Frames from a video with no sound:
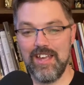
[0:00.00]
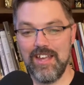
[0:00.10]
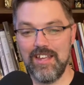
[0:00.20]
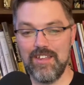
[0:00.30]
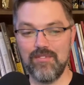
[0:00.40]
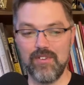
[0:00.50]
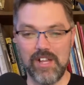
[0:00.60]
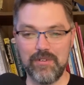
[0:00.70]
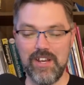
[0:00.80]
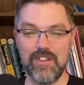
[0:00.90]
And he's
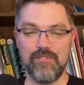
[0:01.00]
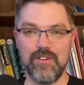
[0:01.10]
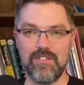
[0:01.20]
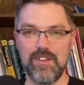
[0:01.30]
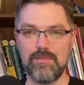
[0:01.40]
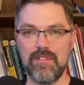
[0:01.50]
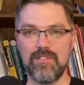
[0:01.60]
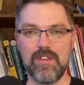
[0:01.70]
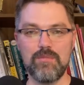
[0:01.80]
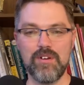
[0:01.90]
following in the footsteps of
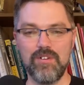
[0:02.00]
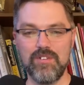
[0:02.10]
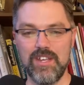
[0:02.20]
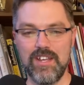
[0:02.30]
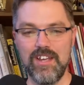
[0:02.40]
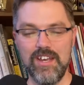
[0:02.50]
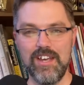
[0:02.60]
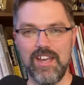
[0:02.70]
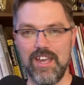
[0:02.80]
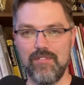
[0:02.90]
someone who did
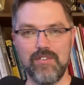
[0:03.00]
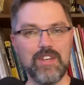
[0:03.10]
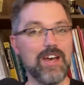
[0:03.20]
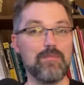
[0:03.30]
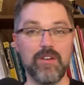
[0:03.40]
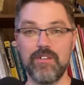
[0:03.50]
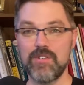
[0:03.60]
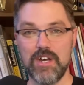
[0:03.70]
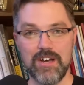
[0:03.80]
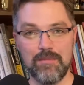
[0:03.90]
a phenomenal
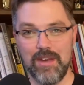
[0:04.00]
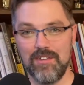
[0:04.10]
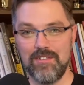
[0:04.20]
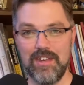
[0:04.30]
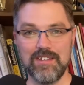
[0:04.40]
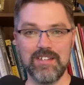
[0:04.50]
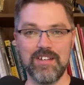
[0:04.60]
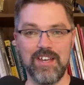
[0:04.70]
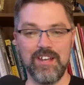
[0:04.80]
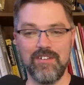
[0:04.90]
job as
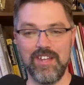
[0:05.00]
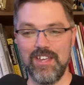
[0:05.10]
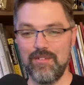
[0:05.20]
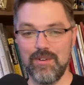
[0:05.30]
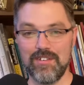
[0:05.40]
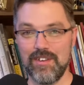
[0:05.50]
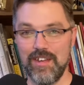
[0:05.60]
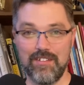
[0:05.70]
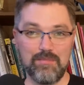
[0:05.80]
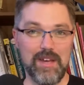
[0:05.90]
Santa, you know, and he wasn't
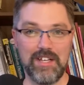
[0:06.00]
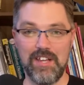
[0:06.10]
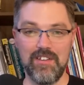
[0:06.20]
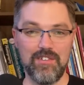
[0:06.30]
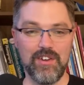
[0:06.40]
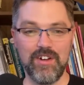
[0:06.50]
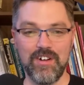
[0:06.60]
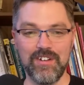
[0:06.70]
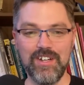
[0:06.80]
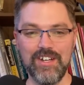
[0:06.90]
expecting this at
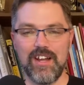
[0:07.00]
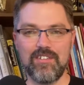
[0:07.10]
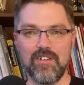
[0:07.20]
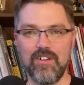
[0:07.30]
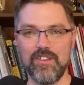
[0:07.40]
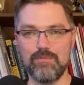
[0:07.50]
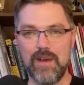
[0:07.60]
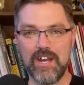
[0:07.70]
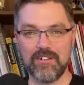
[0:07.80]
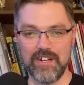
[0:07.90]
all. That's all the
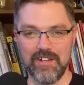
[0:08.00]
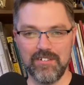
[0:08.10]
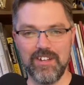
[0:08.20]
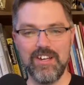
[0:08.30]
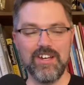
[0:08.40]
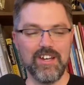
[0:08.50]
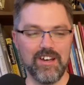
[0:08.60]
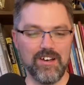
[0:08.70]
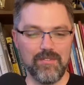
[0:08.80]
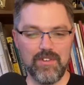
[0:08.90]
background
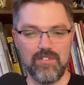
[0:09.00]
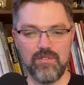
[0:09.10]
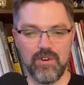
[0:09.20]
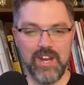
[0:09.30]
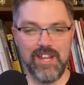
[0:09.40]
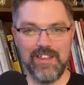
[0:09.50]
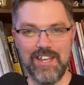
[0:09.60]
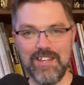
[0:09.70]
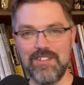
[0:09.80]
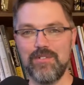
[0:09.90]
of this story. And then
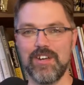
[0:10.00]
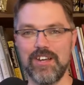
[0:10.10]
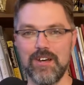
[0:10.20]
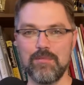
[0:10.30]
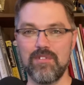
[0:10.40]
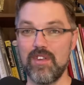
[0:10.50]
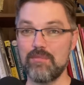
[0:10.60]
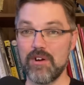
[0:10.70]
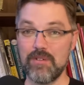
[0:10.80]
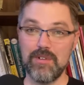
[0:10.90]
into it comes a
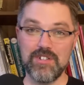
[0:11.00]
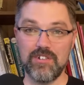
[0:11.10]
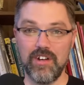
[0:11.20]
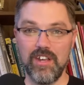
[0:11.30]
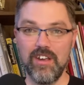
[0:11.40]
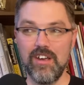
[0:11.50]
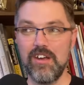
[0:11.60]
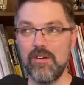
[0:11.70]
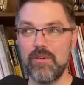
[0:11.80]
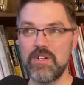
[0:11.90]
murder mystery,
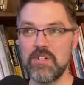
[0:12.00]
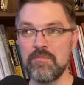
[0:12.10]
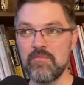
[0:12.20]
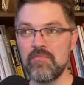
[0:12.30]
which,